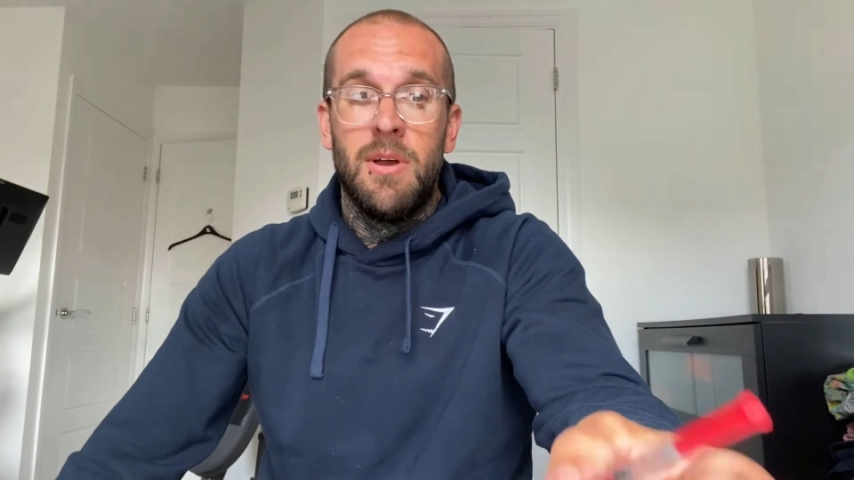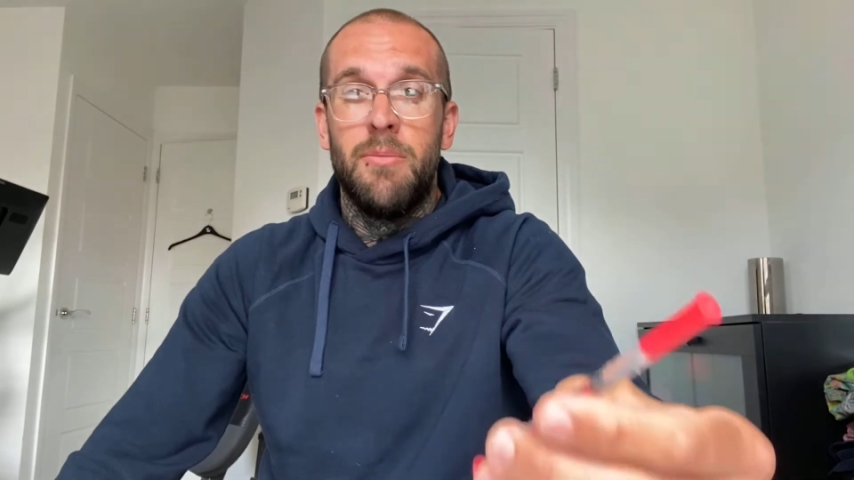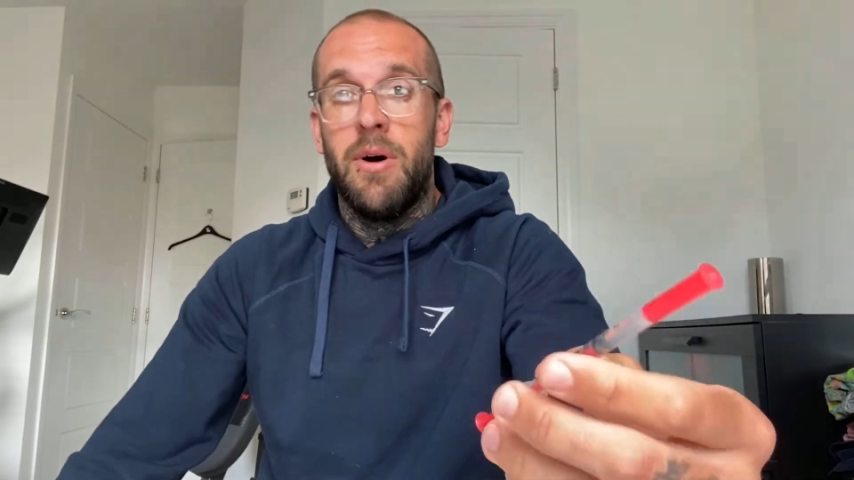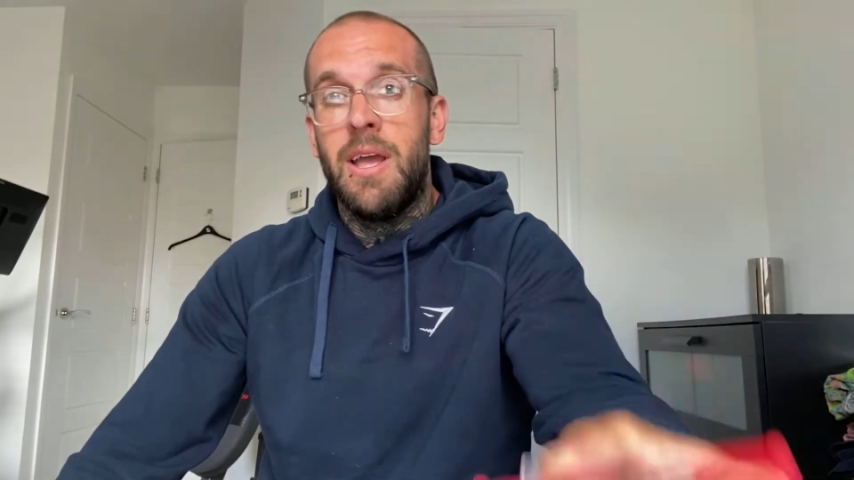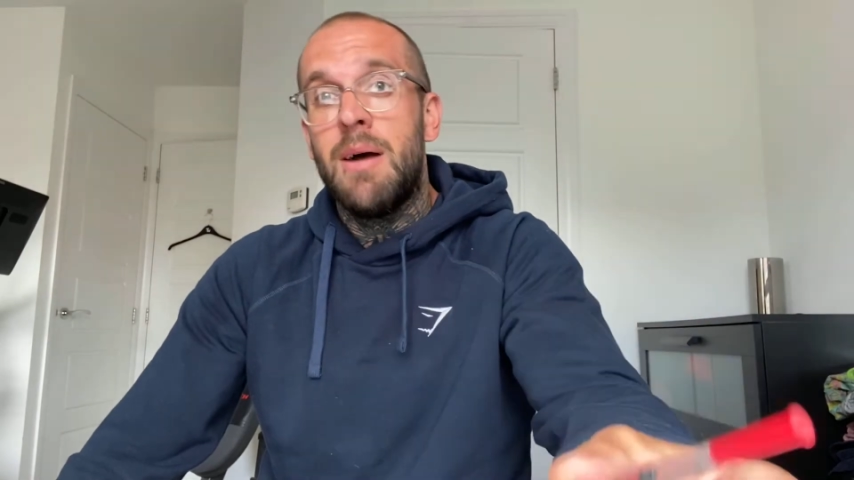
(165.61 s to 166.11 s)

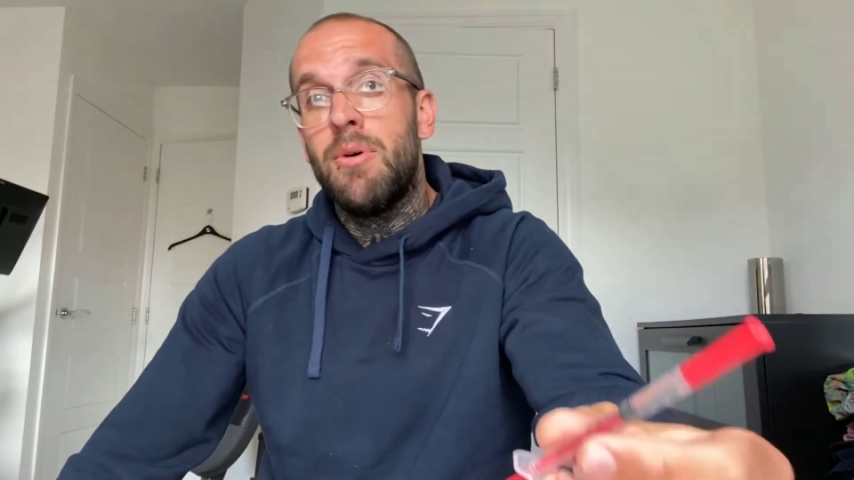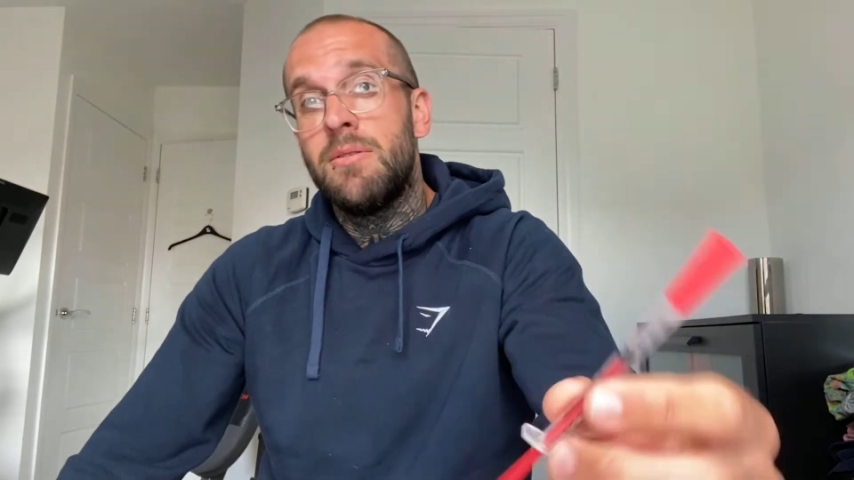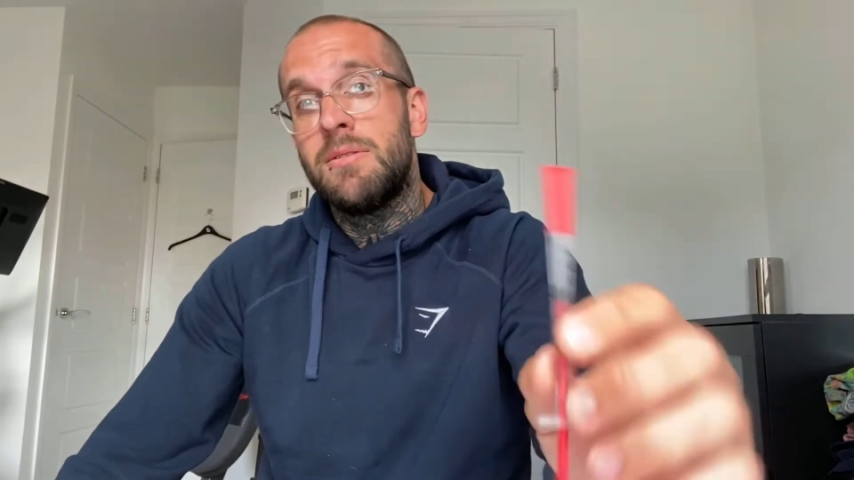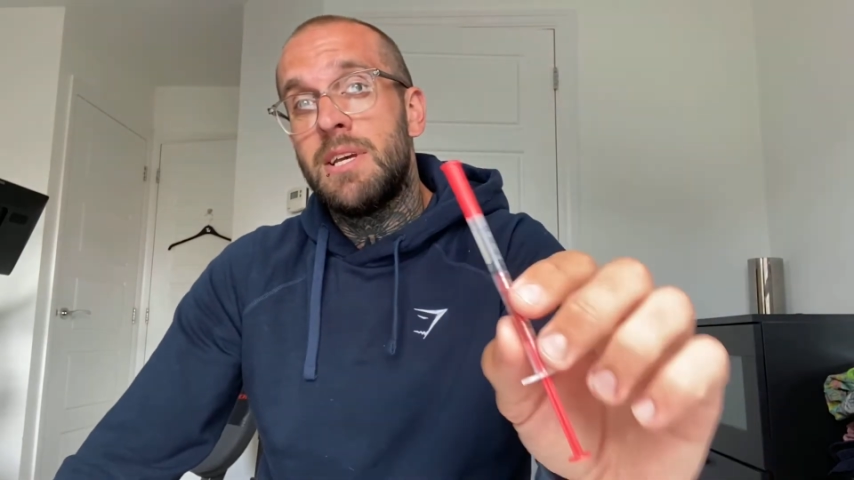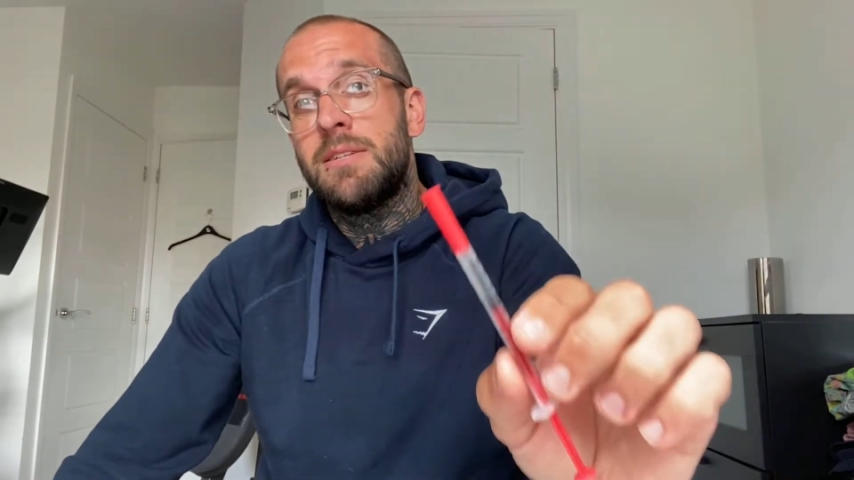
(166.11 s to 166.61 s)
but I am
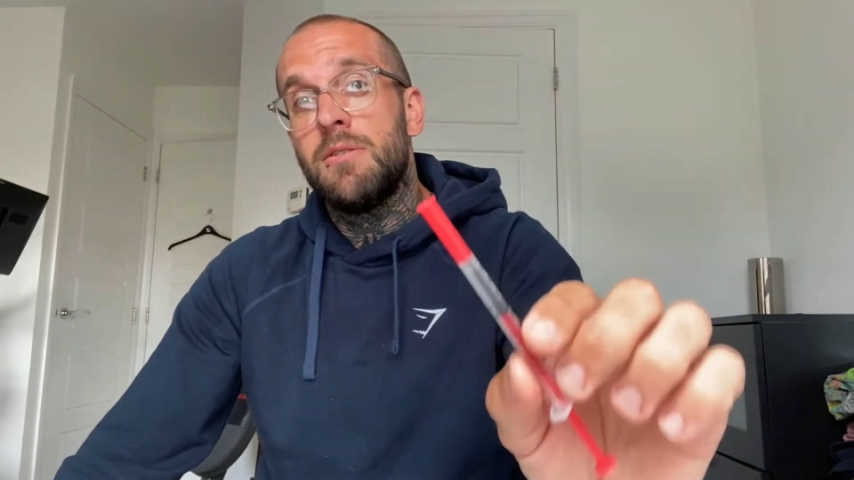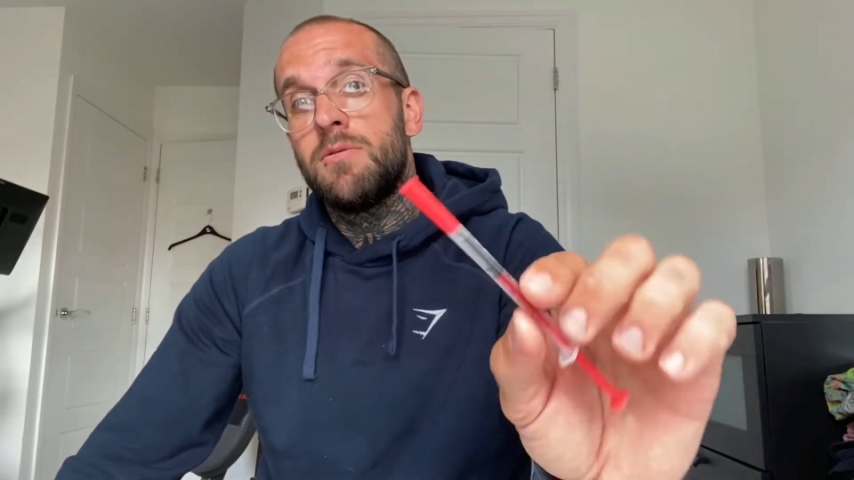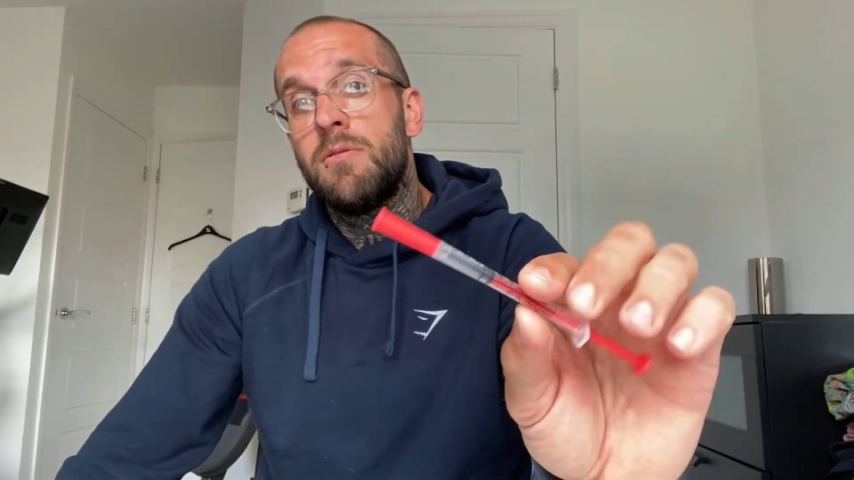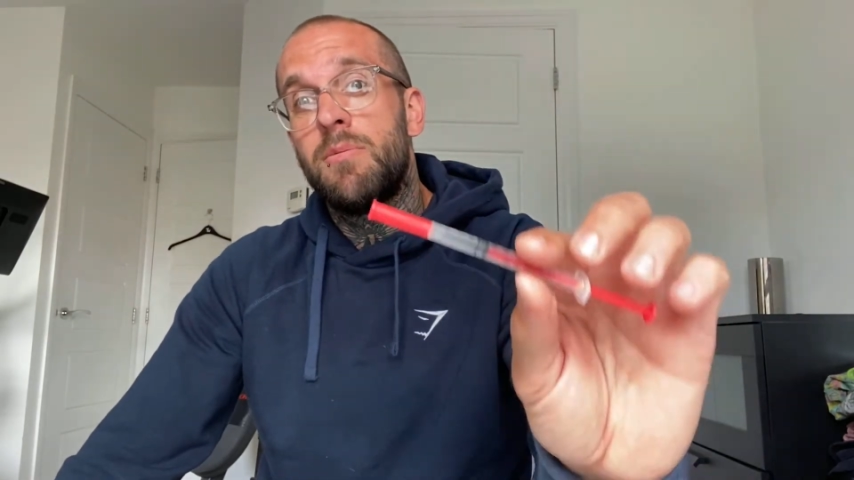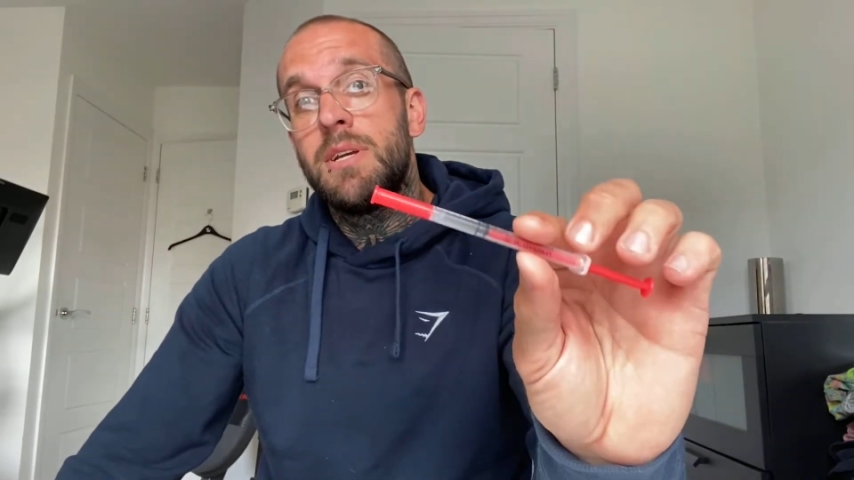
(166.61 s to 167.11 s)
on
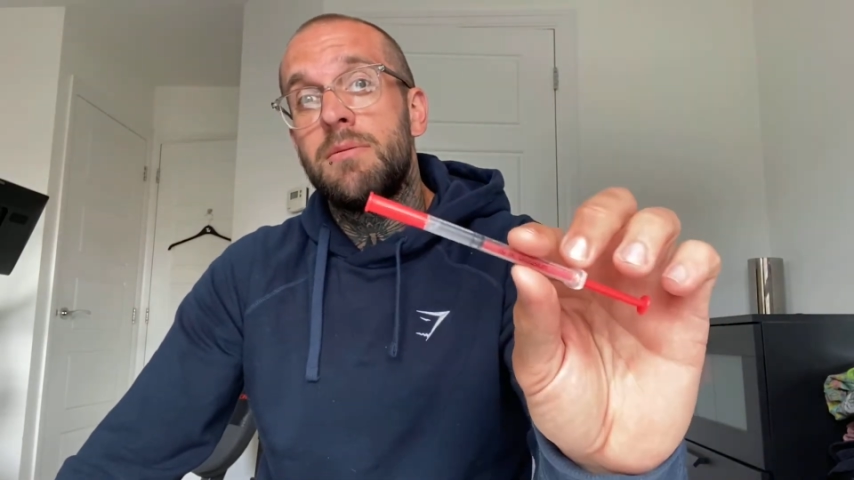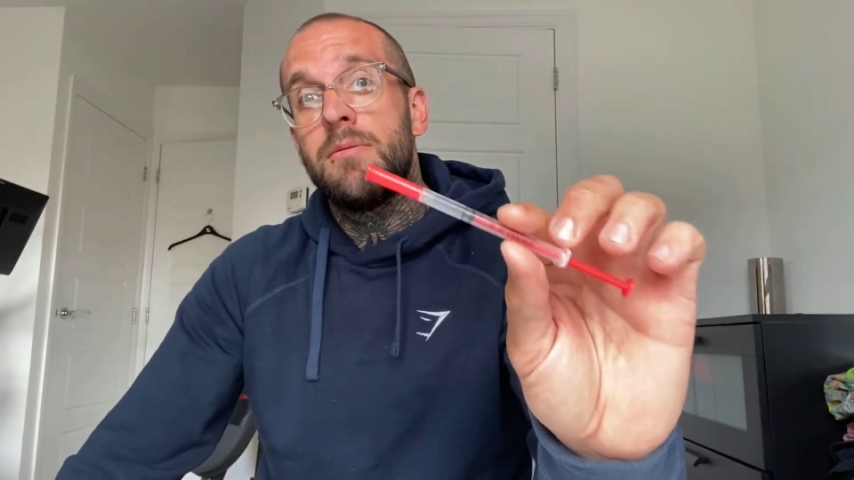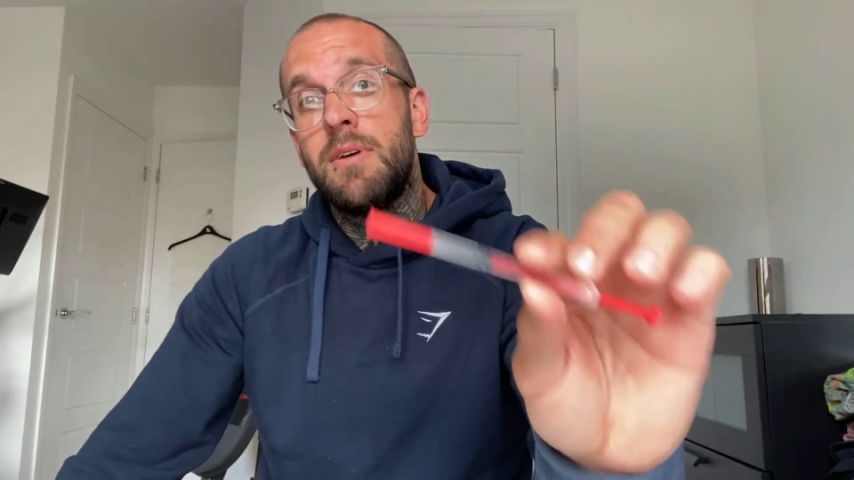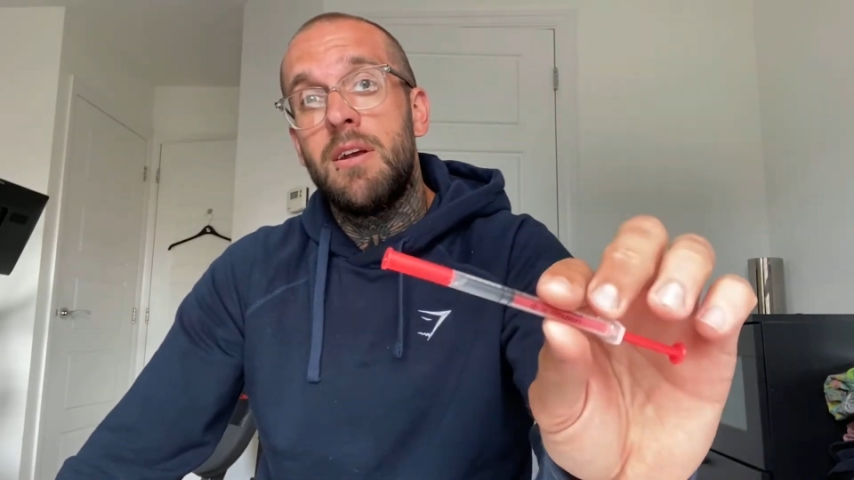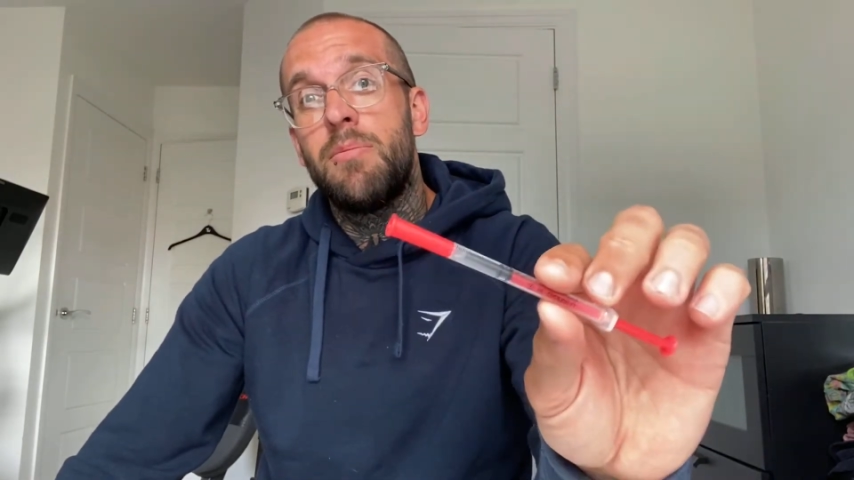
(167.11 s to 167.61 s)
testosterone replacement
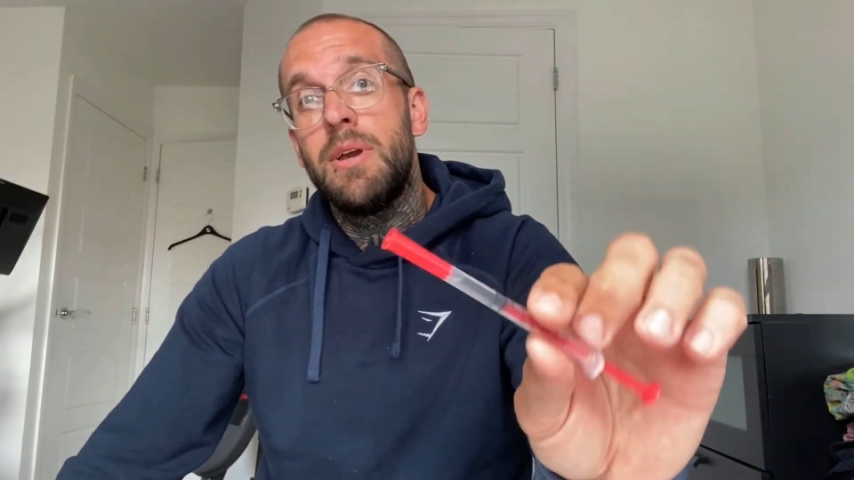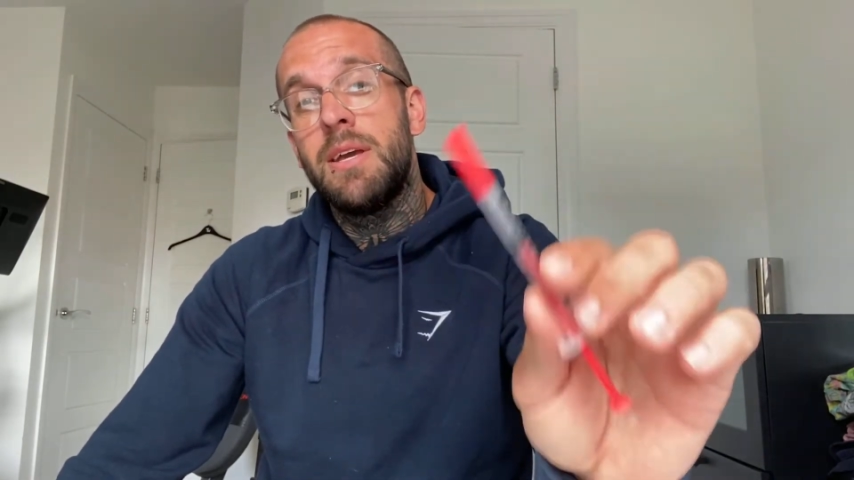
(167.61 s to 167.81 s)
therapy.